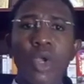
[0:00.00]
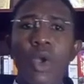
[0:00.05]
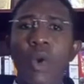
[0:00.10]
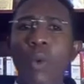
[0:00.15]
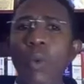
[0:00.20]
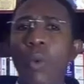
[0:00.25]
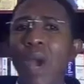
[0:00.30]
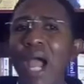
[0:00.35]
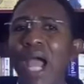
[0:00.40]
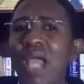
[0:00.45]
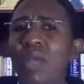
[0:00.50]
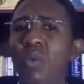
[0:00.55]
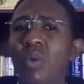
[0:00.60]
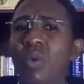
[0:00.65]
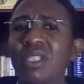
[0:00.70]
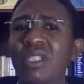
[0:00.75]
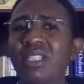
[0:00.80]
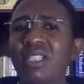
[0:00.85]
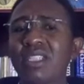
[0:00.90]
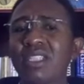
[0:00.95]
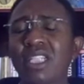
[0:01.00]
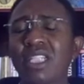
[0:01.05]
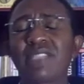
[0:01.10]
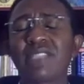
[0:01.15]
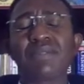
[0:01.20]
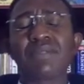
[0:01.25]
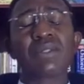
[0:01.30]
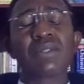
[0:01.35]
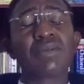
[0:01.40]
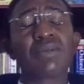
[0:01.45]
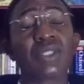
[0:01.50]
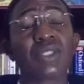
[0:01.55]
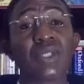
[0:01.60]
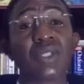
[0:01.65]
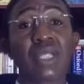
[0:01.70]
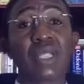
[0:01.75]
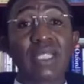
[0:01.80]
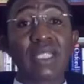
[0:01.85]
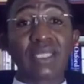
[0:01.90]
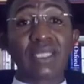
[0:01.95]
Why was the
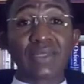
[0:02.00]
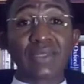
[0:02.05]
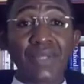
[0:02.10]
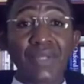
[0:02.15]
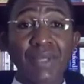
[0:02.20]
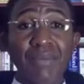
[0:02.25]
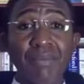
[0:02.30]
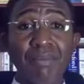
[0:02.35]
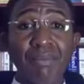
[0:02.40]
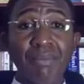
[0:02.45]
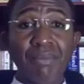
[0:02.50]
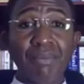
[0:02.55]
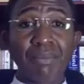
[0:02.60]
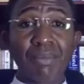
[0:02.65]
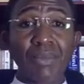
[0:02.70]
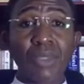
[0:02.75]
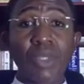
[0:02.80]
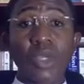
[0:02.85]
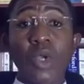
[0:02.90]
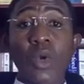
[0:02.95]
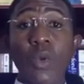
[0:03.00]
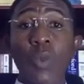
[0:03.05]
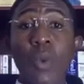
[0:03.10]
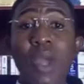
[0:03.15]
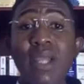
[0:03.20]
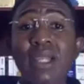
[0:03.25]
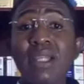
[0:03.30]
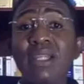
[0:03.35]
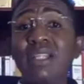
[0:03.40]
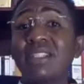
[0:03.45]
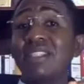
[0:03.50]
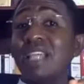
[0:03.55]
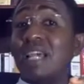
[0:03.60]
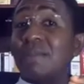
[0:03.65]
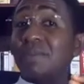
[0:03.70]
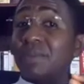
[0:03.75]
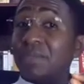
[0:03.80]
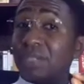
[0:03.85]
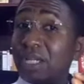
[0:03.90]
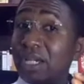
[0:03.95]
transfiguration necessary? When the
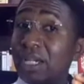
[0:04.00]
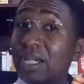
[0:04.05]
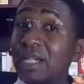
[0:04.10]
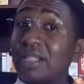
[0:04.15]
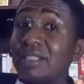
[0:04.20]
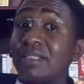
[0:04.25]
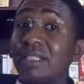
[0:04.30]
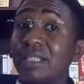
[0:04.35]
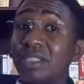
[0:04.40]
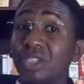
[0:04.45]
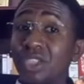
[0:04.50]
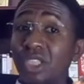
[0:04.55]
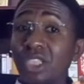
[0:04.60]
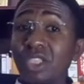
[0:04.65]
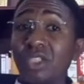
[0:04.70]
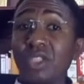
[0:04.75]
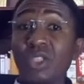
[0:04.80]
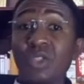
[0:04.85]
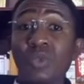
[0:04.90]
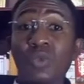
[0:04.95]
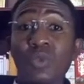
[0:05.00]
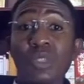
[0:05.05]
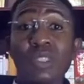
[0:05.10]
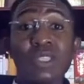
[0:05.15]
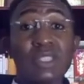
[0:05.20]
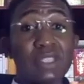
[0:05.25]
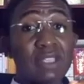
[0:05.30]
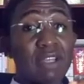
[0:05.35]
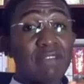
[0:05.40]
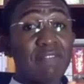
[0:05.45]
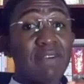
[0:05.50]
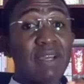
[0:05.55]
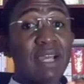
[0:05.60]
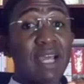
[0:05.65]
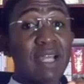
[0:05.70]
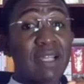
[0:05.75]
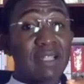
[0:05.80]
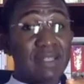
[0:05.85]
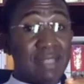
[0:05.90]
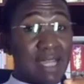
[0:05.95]
disciples heard that Jesus will suffer
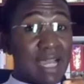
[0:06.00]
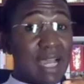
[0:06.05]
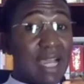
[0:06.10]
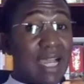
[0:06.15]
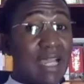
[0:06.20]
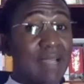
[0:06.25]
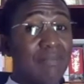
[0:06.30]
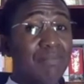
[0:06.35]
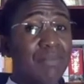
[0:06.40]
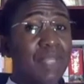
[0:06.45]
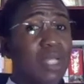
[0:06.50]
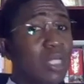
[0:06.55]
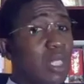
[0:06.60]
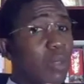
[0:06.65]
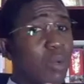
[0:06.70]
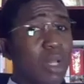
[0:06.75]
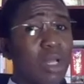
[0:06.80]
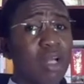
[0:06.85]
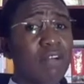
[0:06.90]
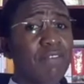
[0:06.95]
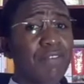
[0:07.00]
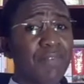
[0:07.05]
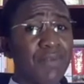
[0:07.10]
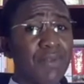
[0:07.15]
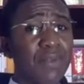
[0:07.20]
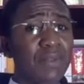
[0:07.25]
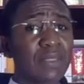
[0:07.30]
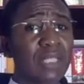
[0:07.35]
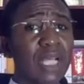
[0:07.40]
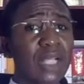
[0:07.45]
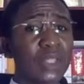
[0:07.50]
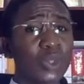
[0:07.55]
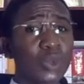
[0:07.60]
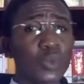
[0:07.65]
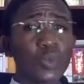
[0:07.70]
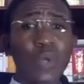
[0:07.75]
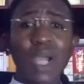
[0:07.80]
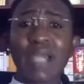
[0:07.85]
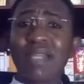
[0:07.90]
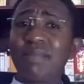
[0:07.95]
and die, they were confused as to
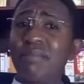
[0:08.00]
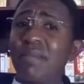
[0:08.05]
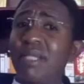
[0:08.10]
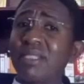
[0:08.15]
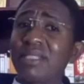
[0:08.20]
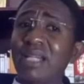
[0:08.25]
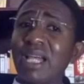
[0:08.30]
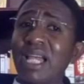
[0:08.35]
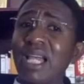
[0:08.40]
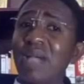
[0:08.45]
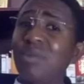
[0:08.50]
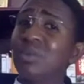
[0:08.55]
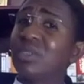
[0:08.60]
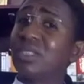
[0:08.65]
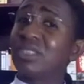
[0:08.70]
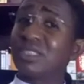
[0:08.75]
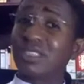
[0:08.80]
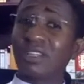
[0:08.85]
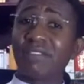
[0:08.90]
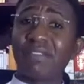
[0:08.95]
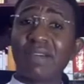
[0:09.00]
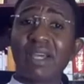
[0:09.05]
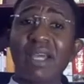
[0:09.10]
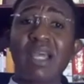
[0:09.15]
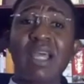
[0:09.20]
why the Messiah would suffer,